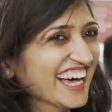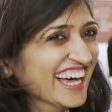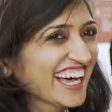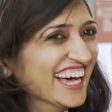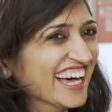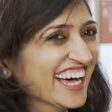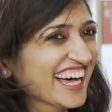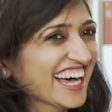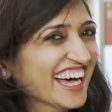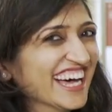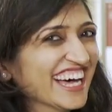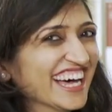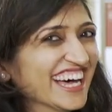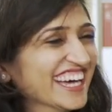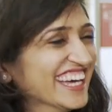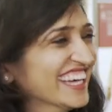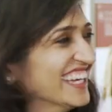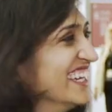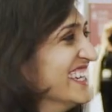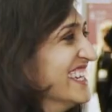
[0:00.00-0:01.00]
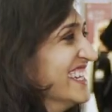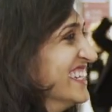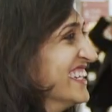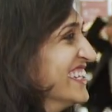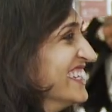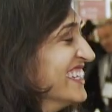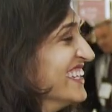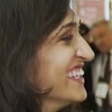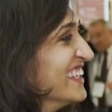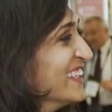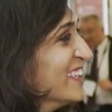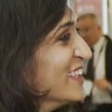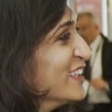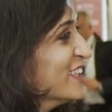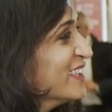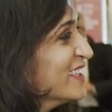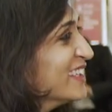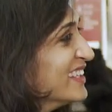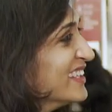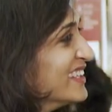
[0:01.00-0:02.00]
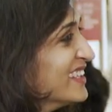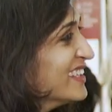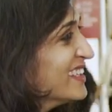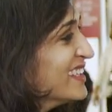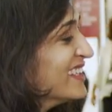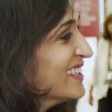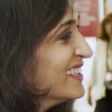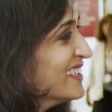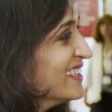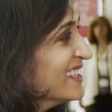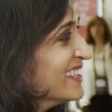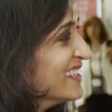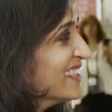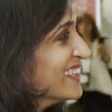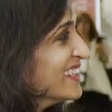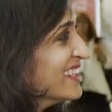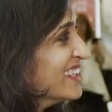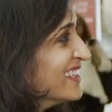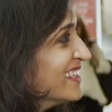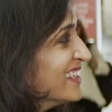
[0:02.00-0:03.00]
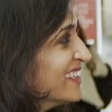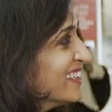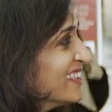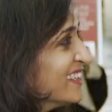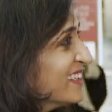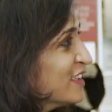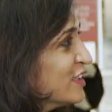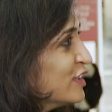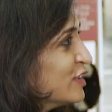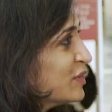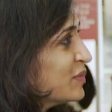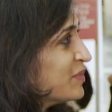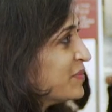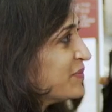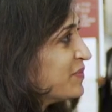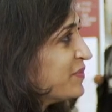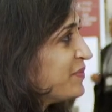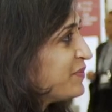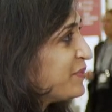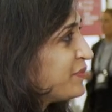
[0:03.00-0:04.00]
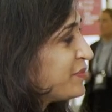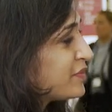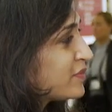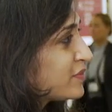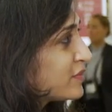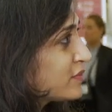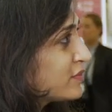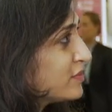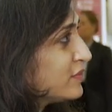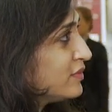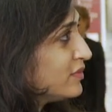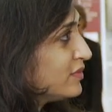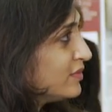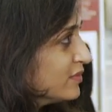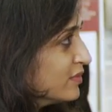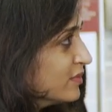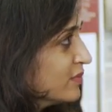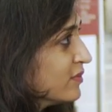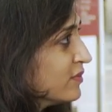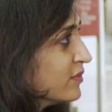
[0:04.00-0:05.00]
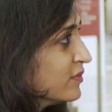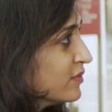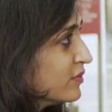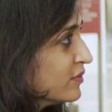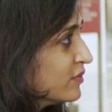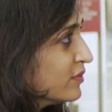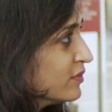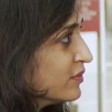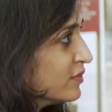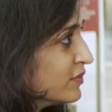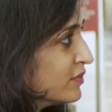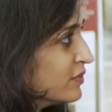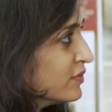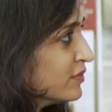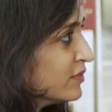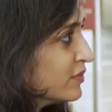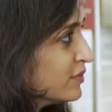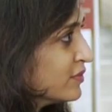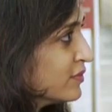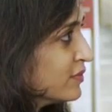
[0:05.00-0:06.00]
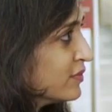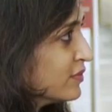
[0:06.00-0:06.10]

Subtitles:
(not speaking)